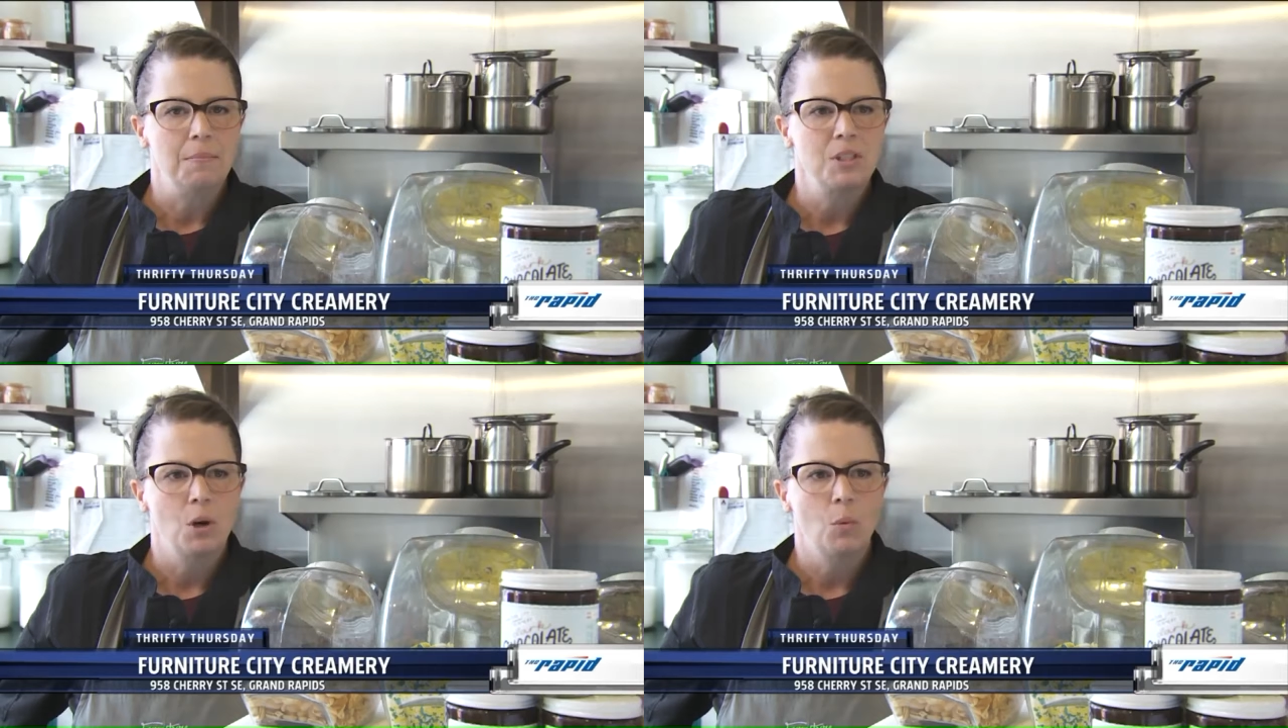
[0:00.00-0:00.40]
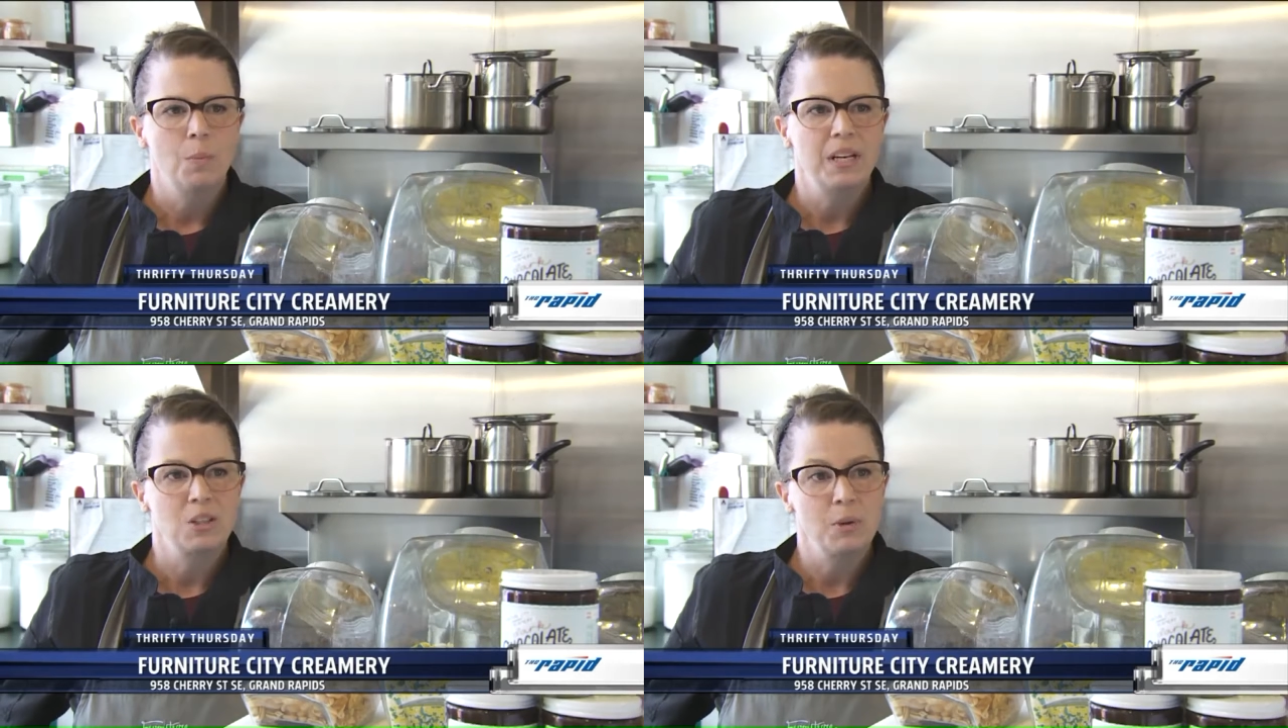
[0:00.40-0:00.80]
So
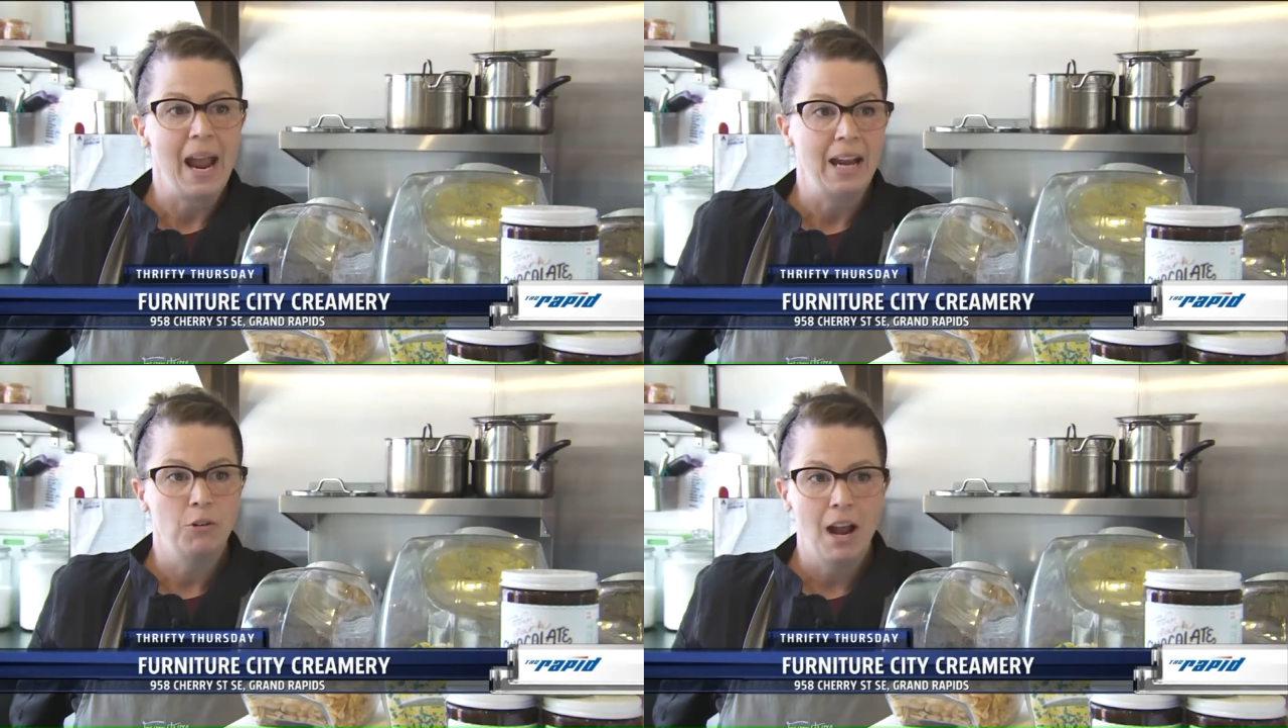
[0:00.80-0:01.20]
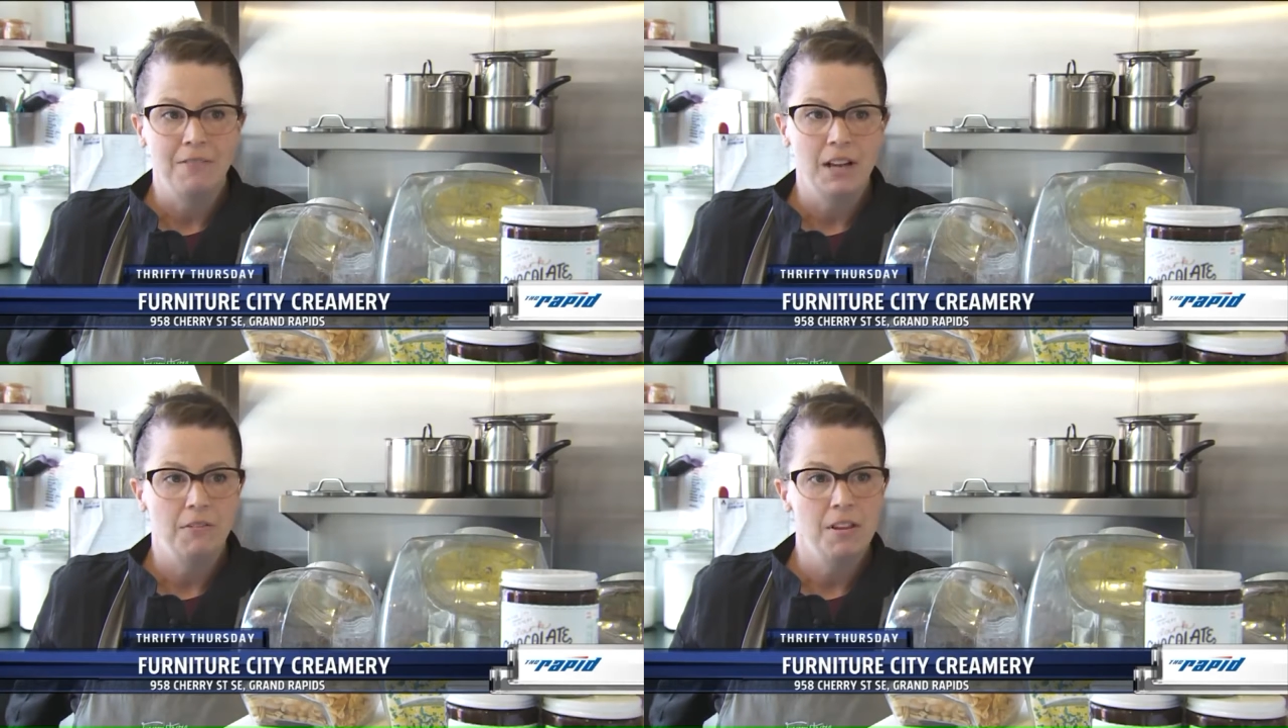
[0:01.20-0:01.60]
because we
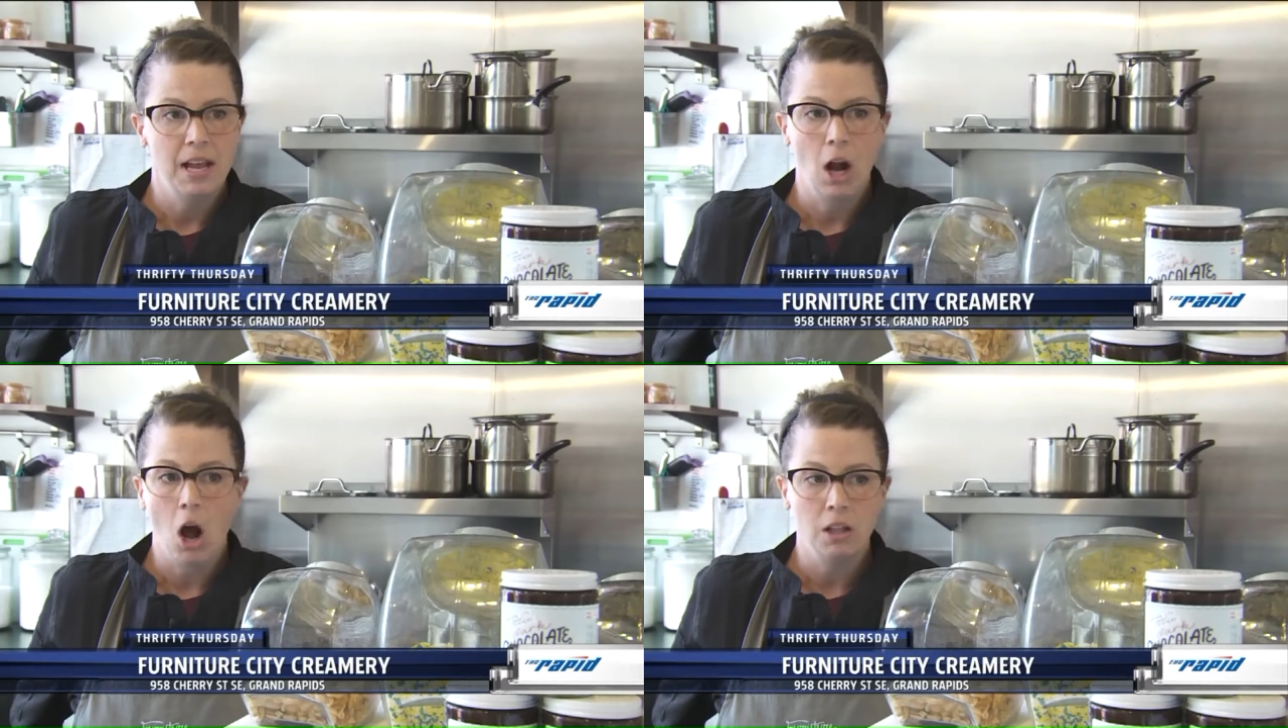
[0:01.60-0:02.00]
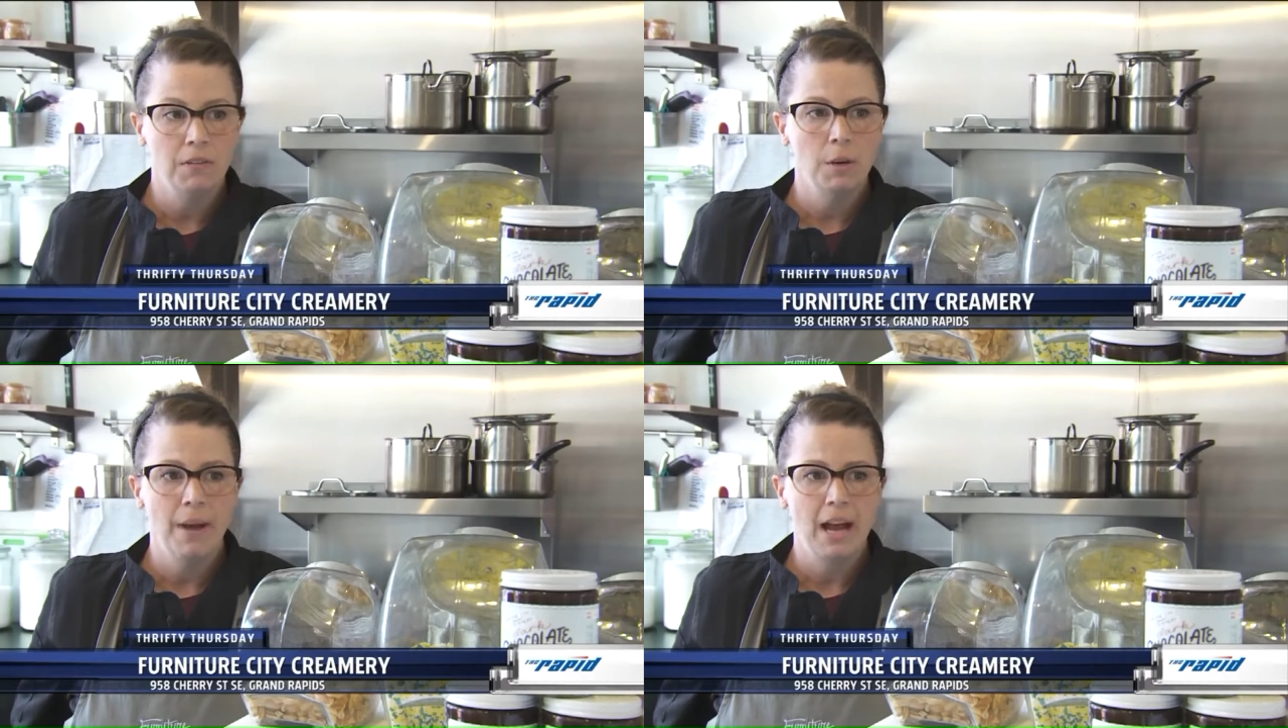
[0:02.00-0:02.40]
handcraft everything, all of
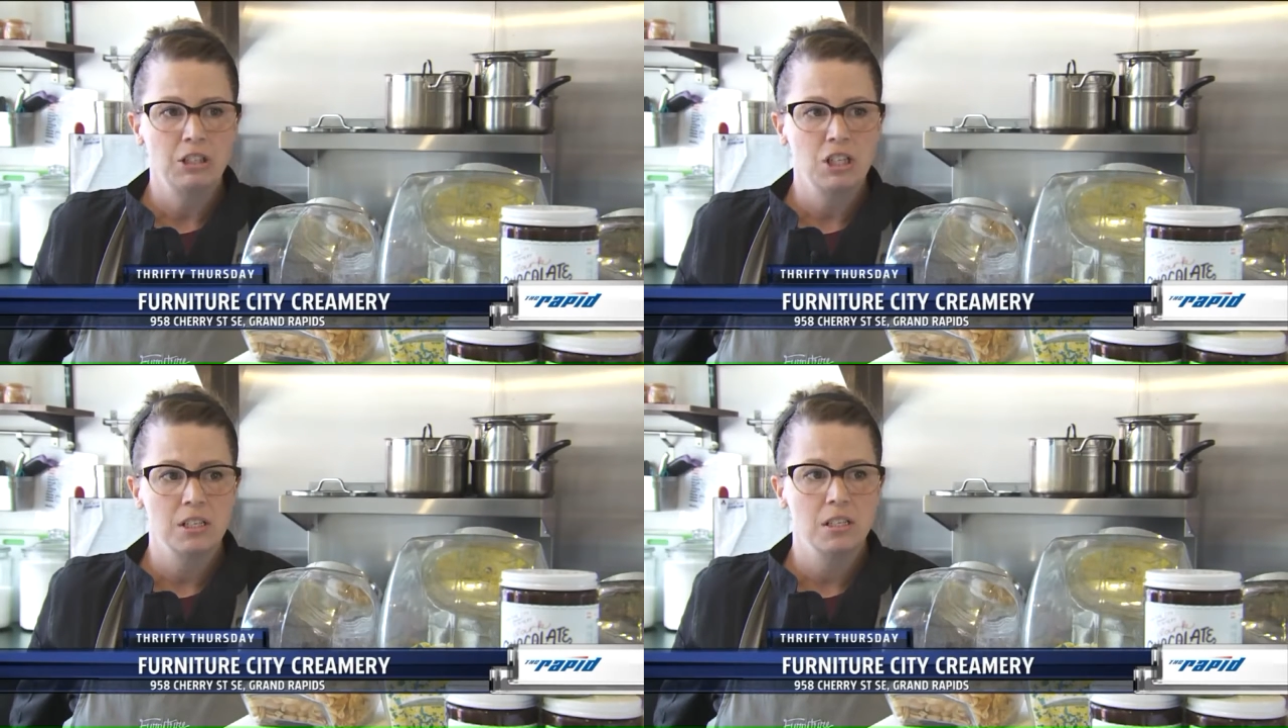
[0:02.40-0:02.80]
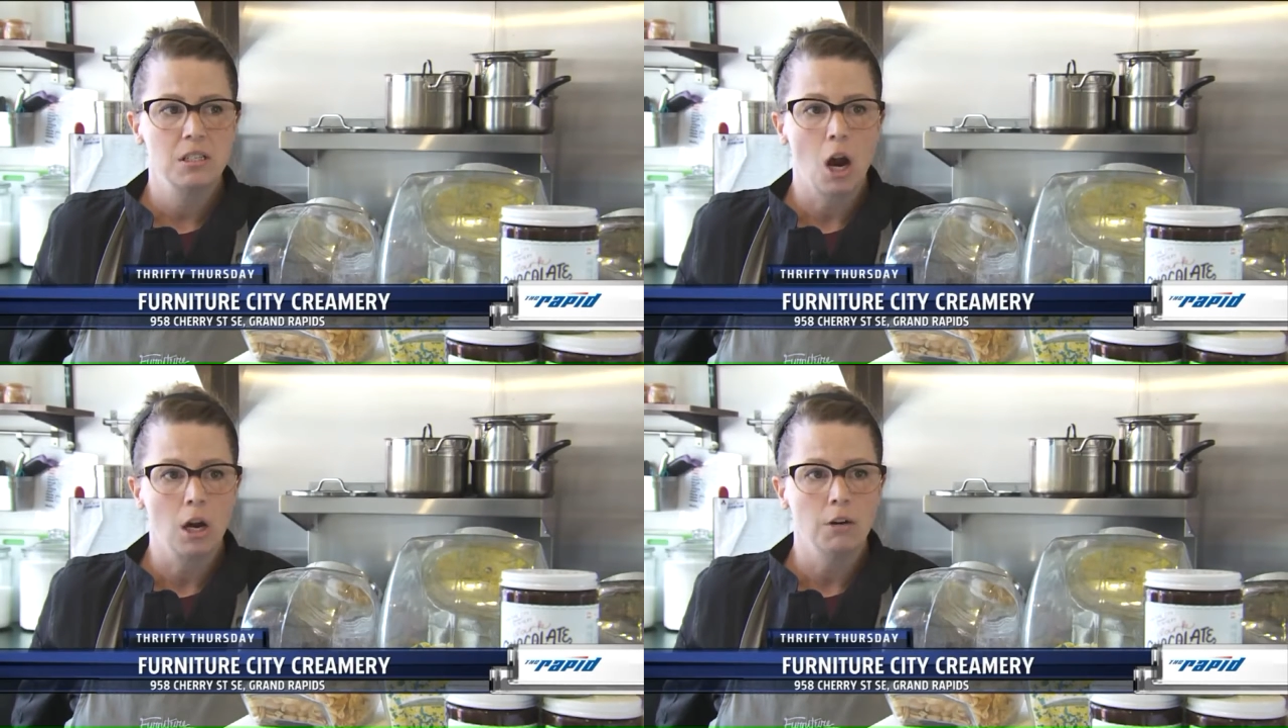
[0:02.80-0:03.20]
our batches
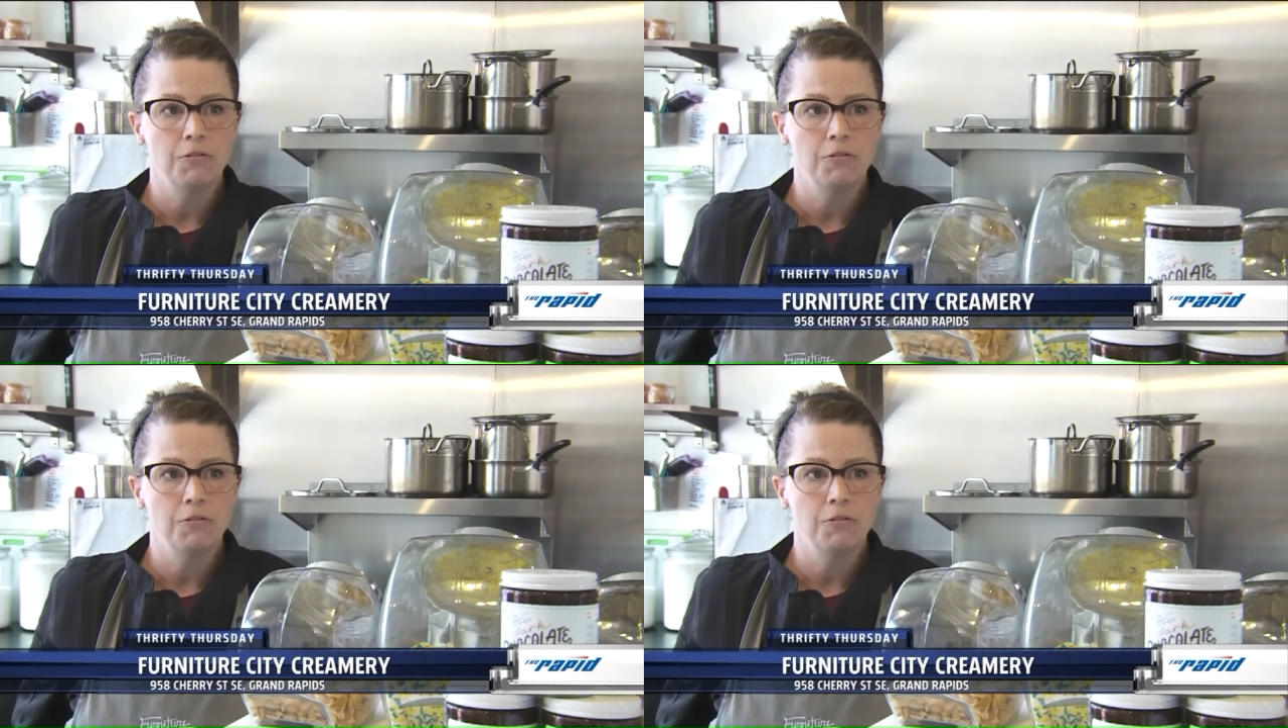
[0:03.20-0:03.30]
start